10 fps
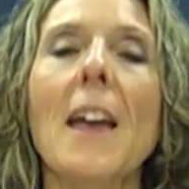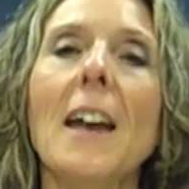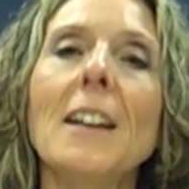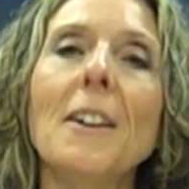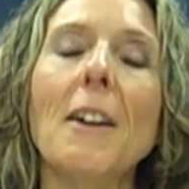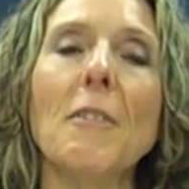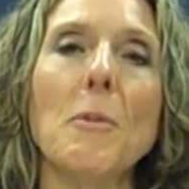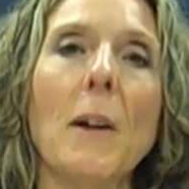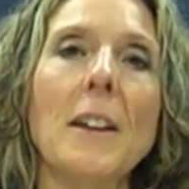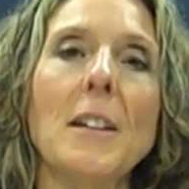Hello
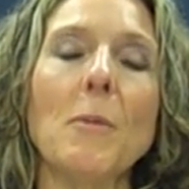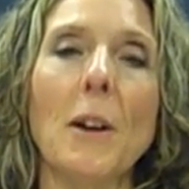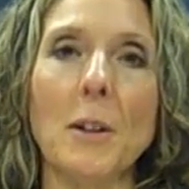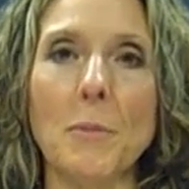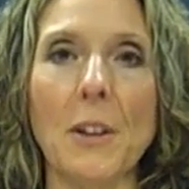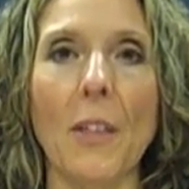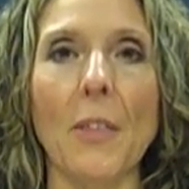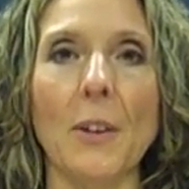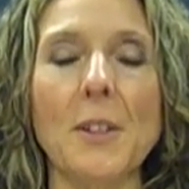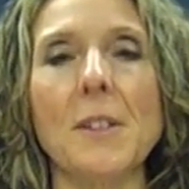everybody and welcome to the
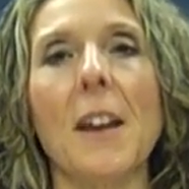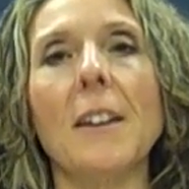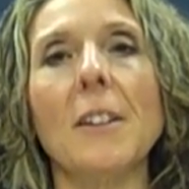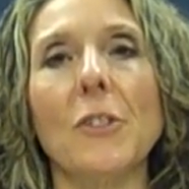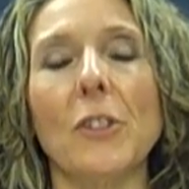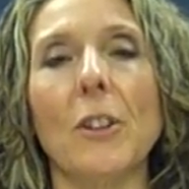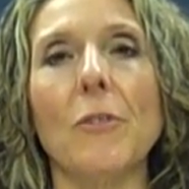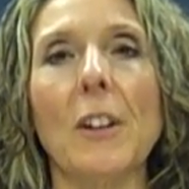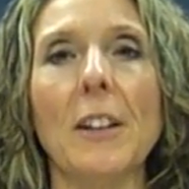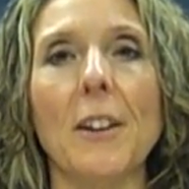Thursday edition of
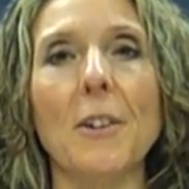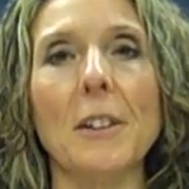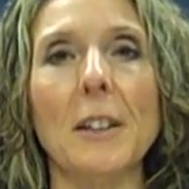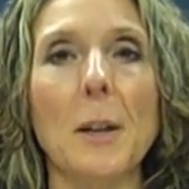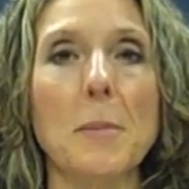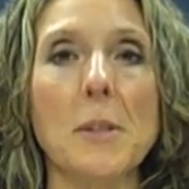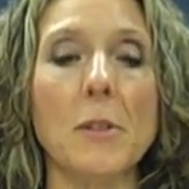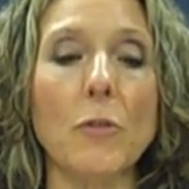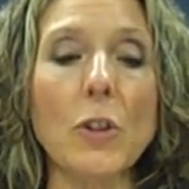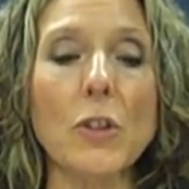Video Clips.
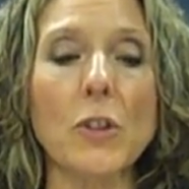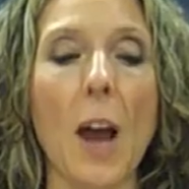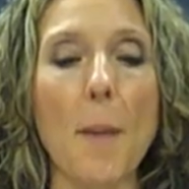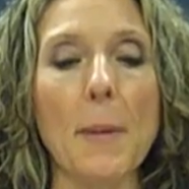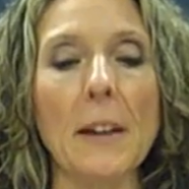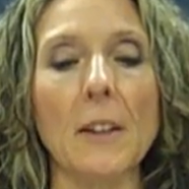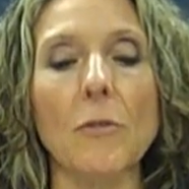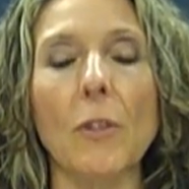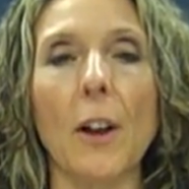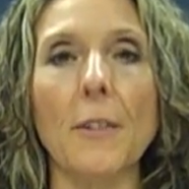The first topic
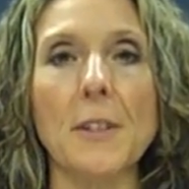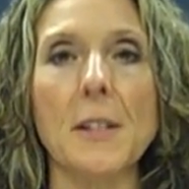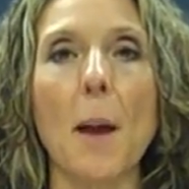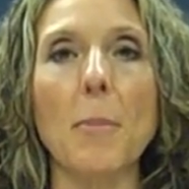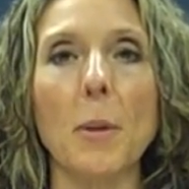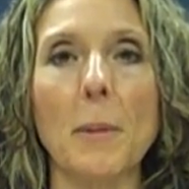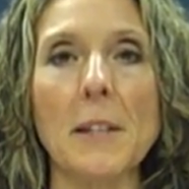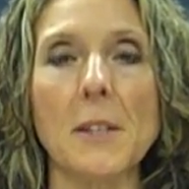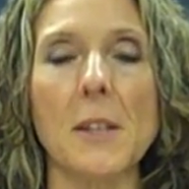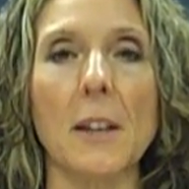involves
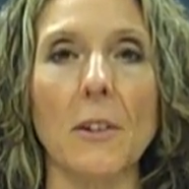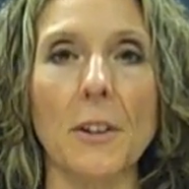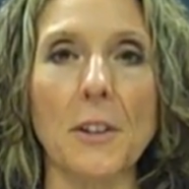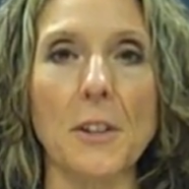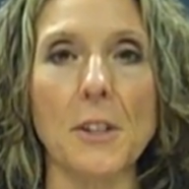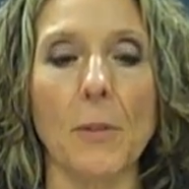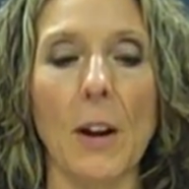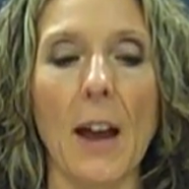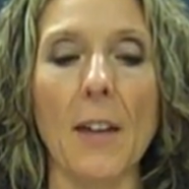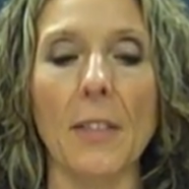supplements that are used for
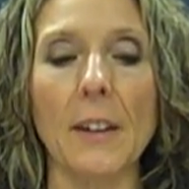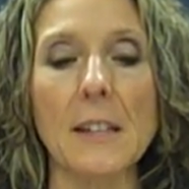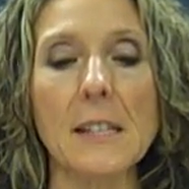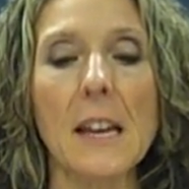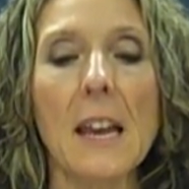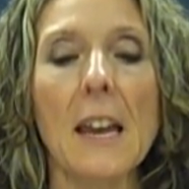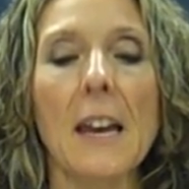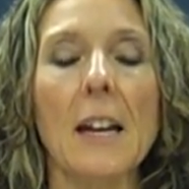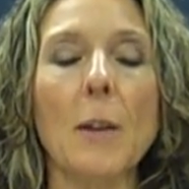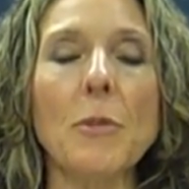athletes.
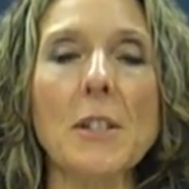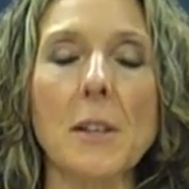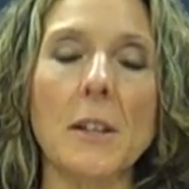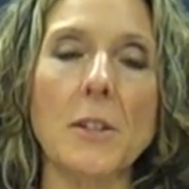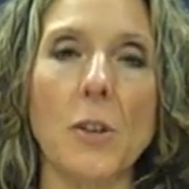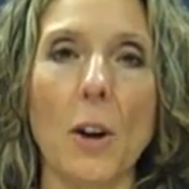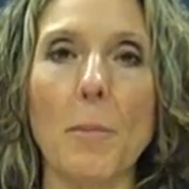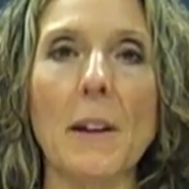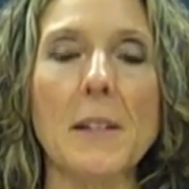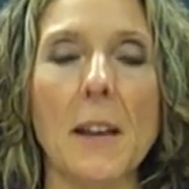And I'm just going to start
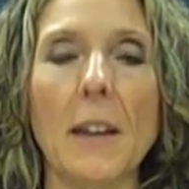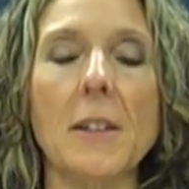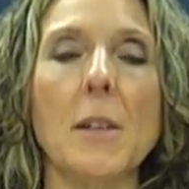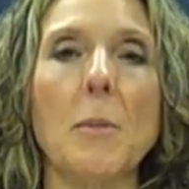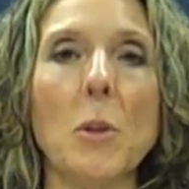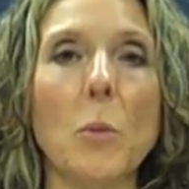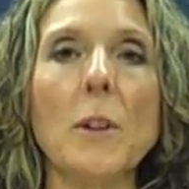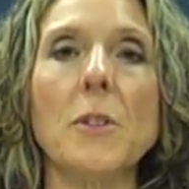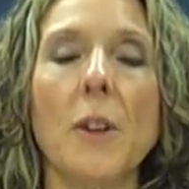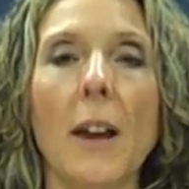by saying some of the
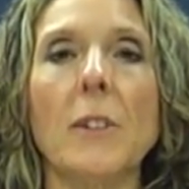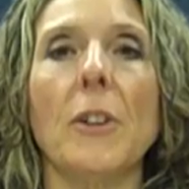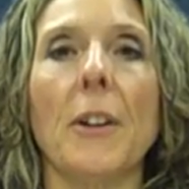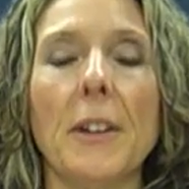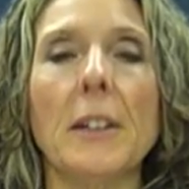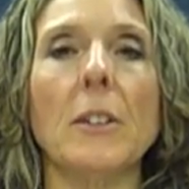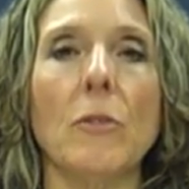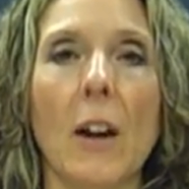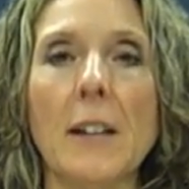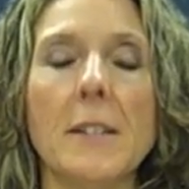worst dietary
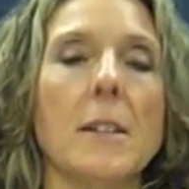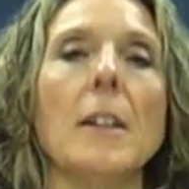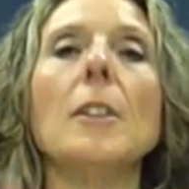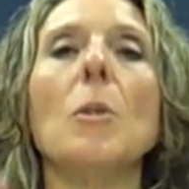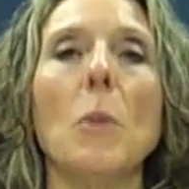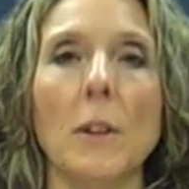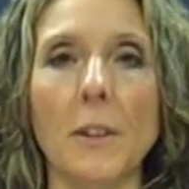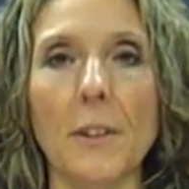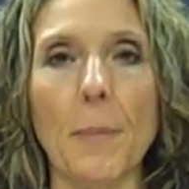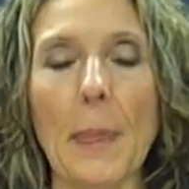advice in the
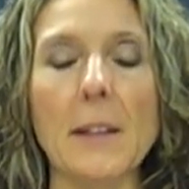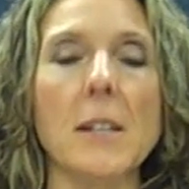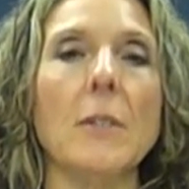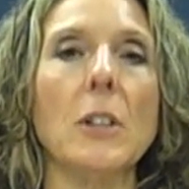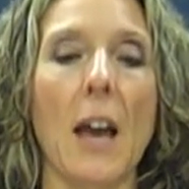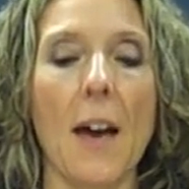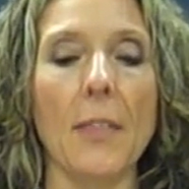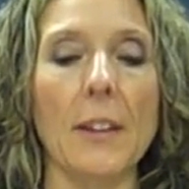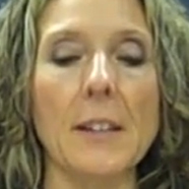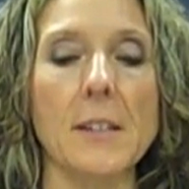world is given to
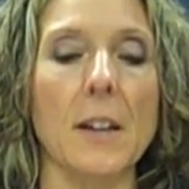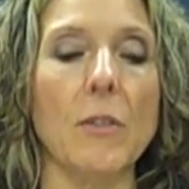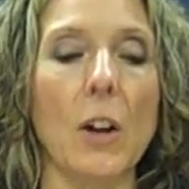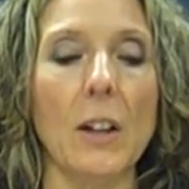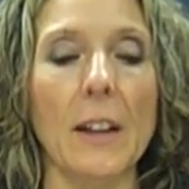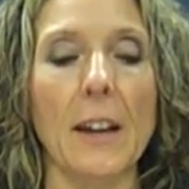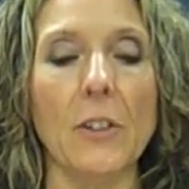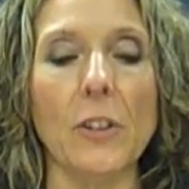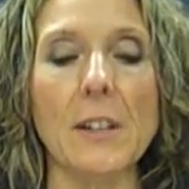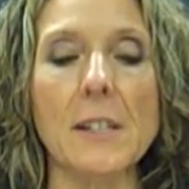athletes of all
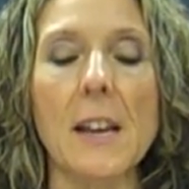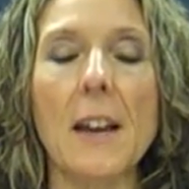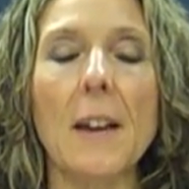ages.